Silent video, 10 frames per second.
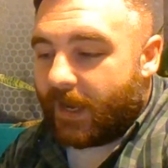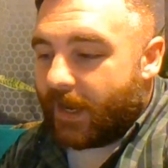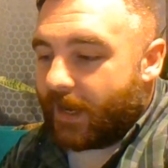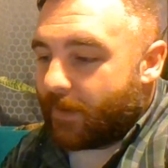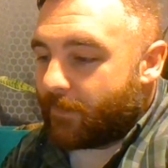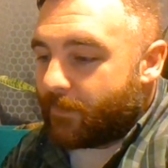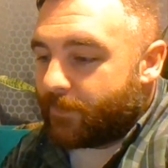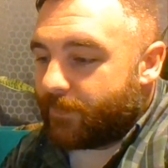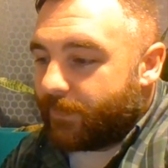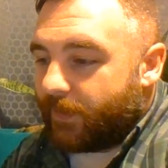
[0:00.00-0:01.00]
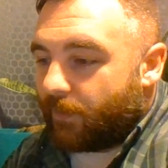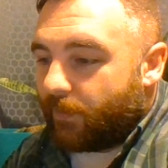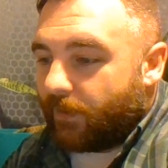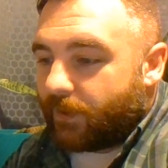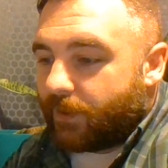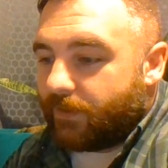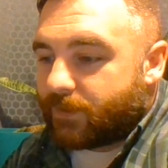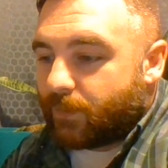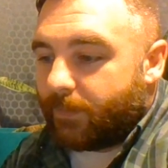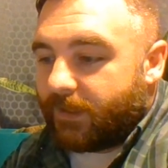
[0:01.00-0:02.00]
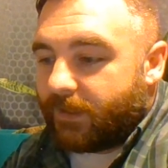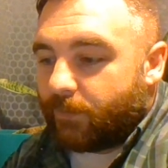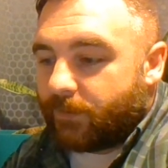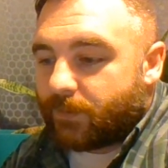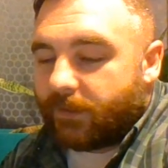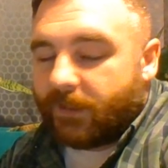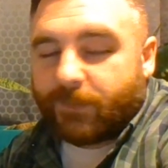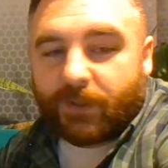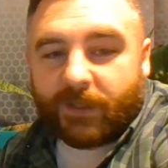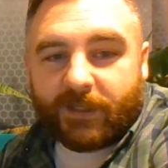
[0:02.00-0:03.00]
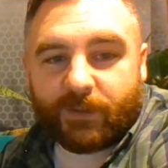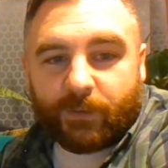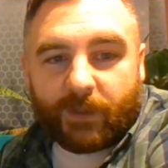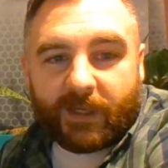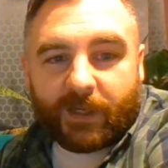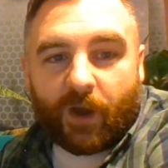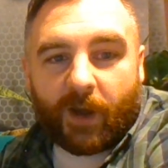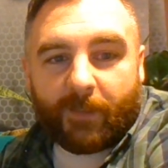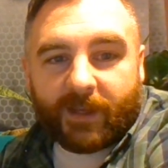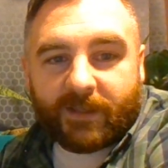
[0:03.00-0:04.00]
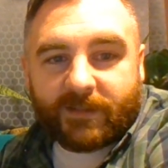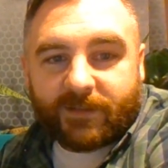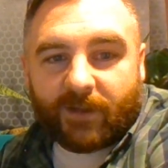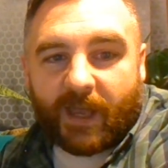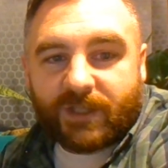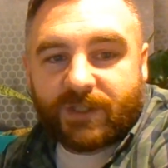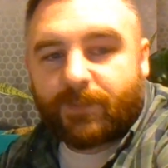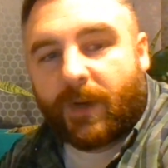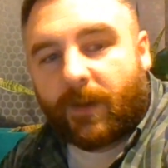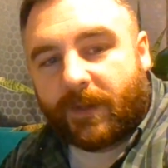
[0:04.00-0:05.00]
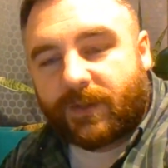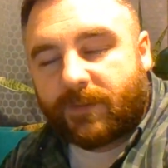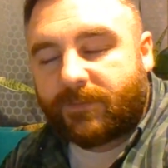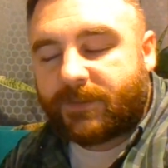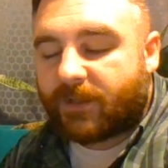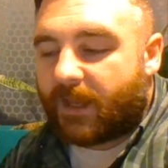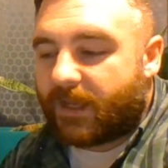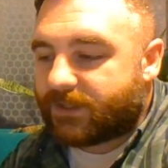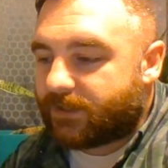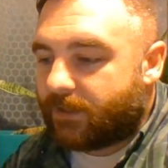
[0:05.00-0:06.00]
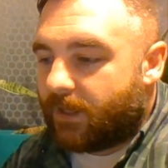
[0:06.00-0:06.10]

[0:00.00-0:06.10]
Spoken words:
you know, this will end up turning into a comic slash spare bedroom slash